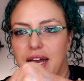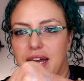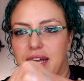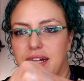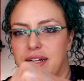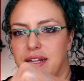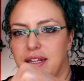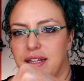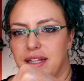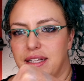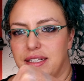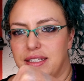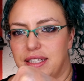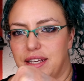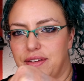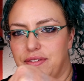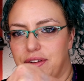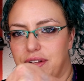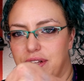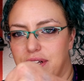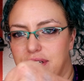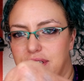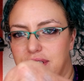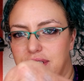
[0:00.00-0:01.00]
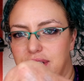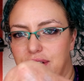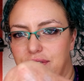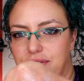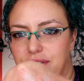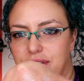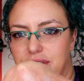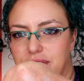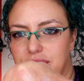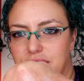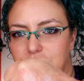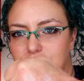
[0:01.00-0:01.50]
And let's see if it looks
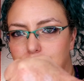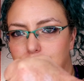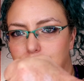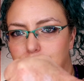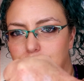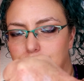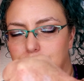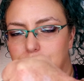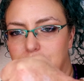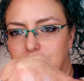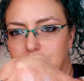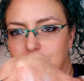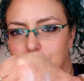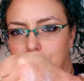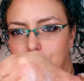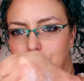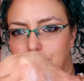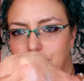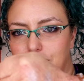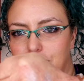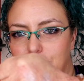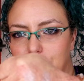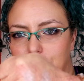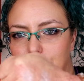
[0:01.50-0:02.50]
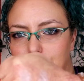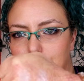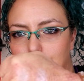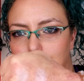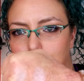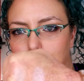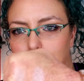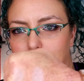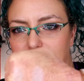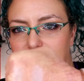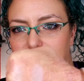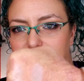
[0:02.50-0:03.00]
different to you from a little further
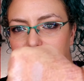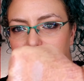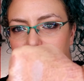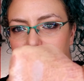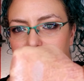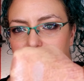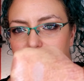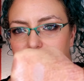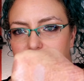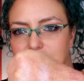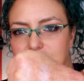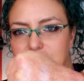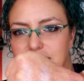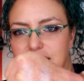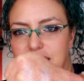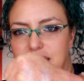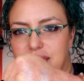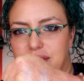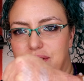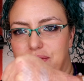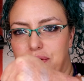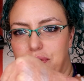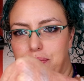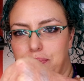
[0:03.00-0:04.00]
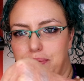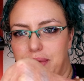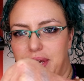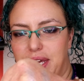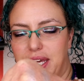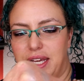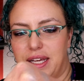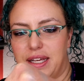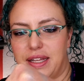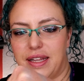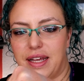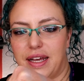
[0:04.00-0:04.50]
away. It does for
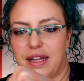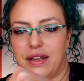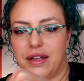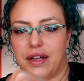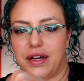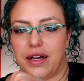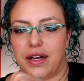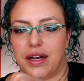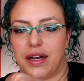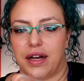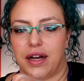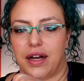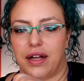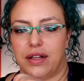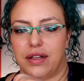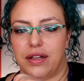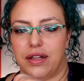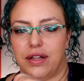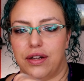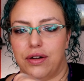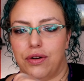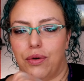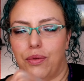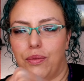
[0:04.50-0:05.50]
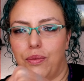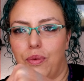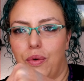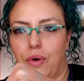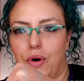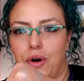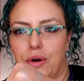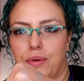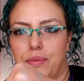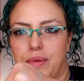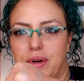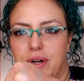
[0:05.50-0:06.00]
me. They look a little
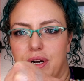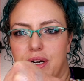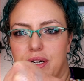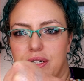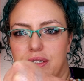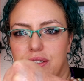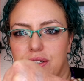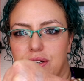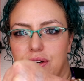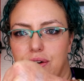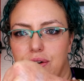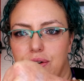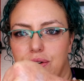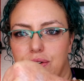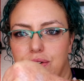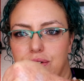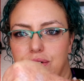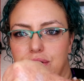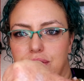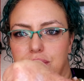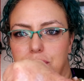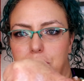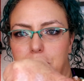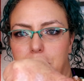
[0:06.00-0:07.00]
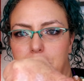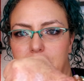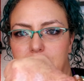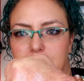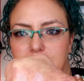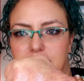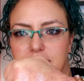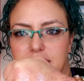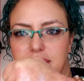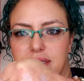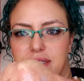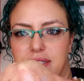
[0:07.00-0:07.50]
warmer toned, but